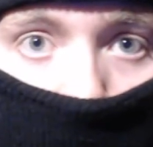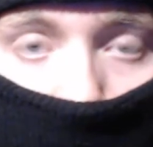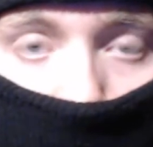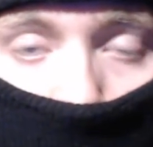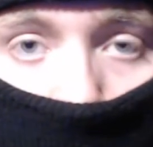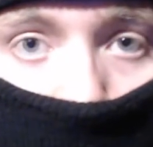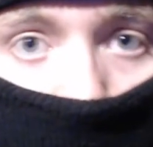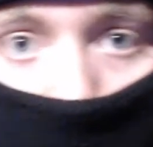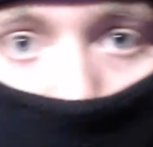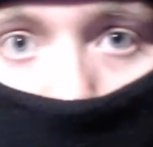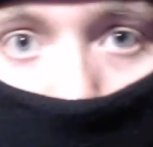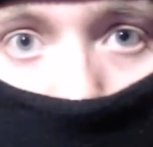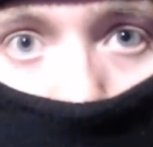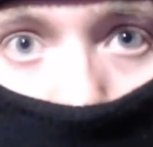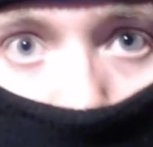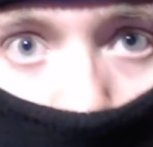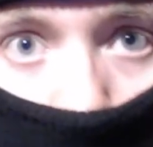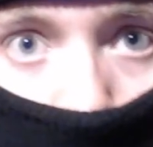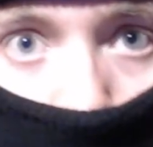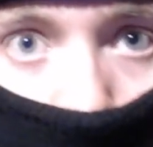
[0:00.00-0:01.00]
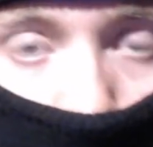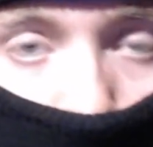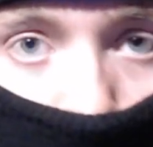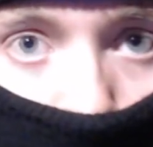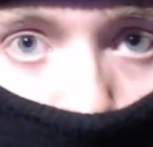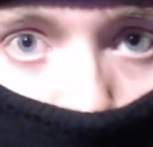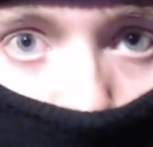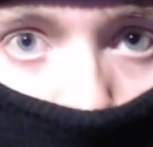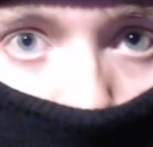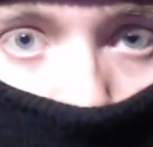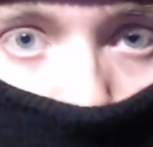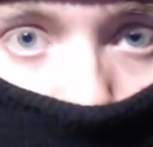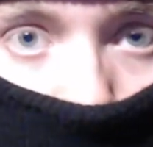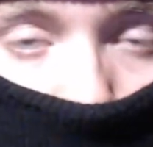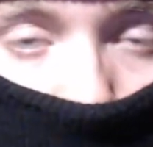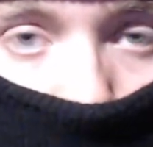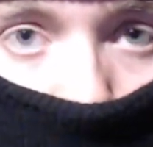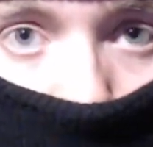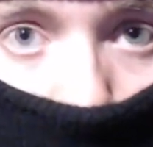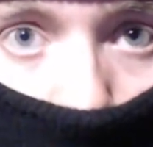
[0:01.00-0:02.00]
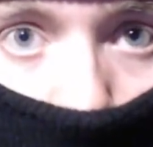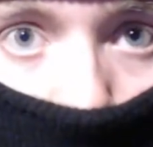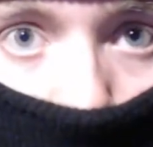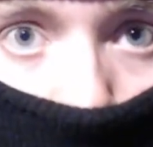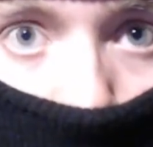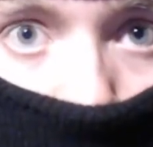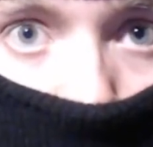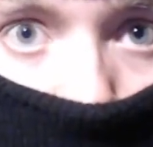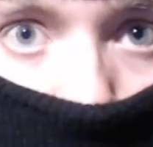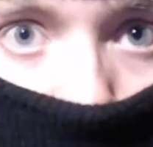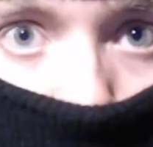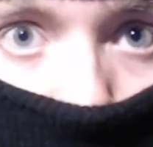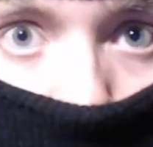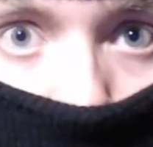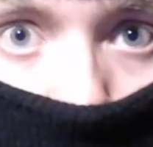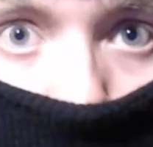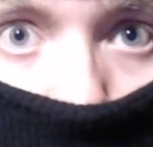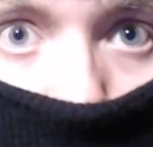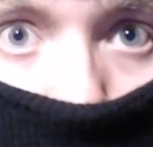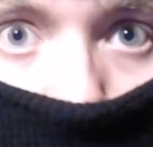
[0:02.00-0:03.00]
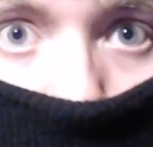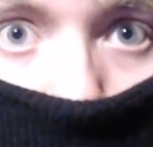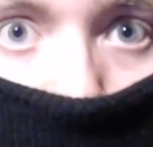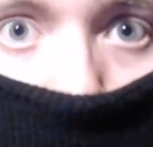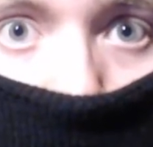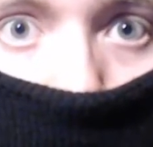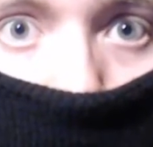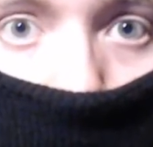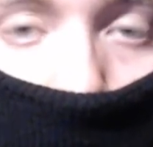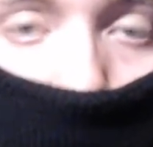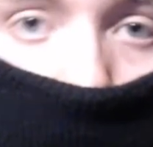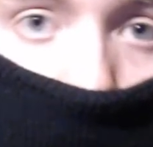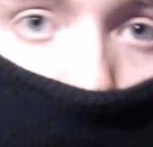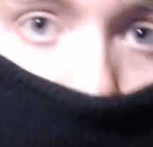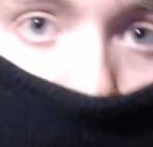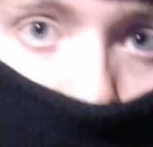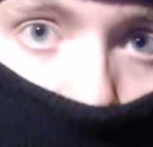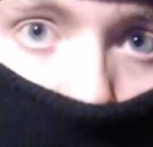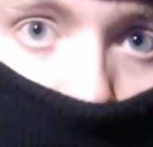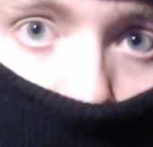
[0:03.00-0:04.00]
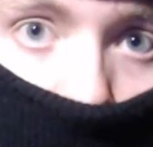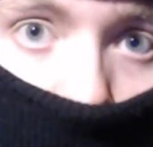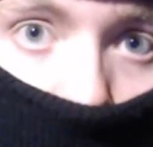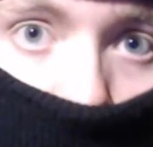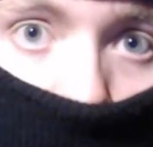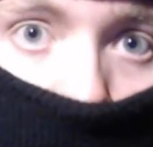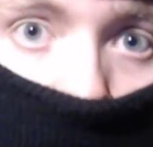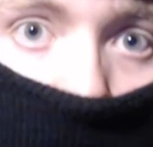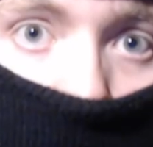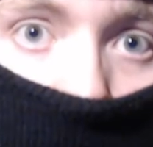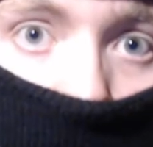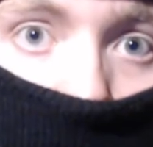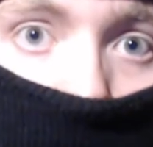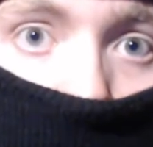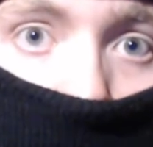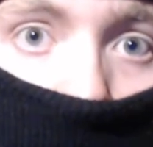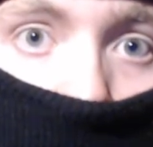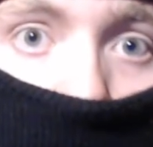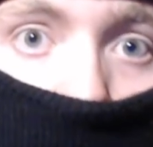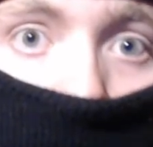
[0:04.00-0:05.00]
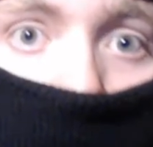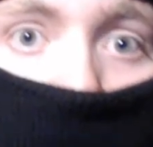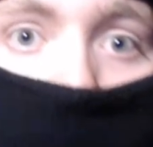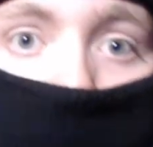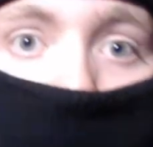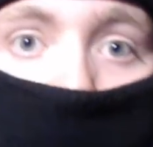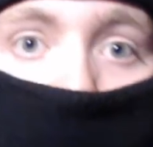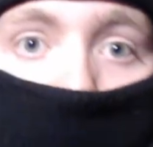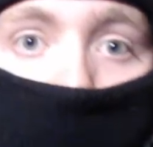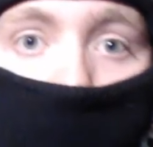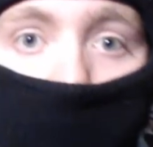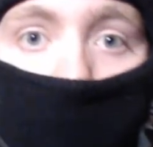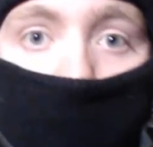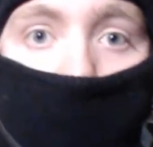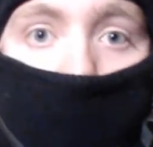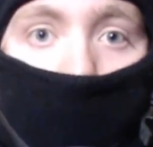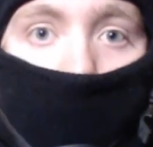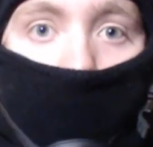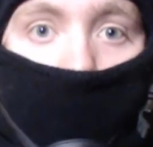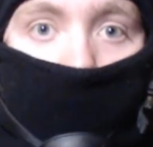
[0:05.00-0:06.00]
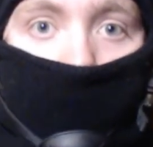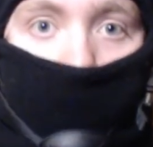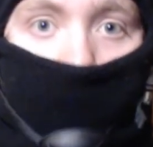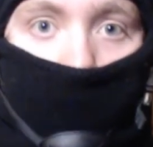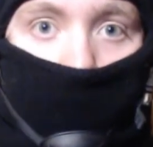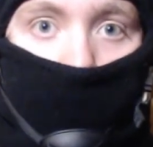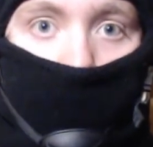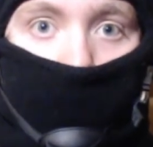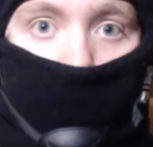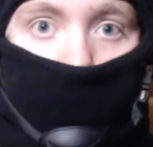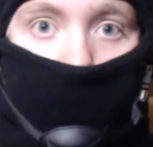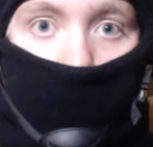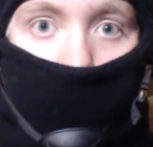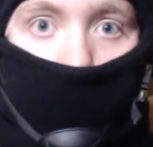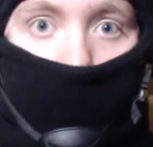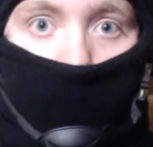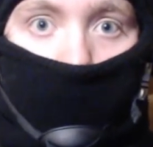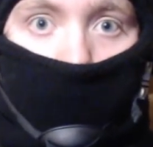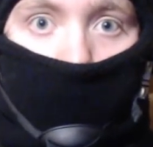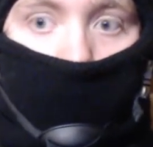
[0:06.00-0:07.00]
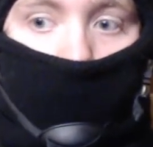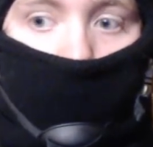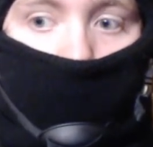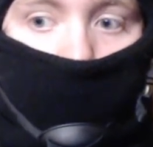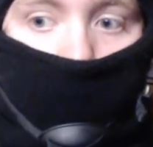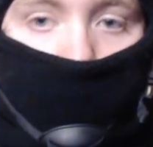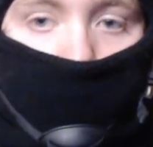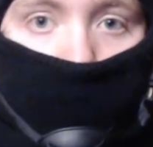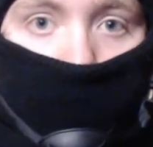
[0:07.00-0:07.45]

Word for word: If not, I just look like an idiot. Anyway, hope to see you again soon, and have a good one.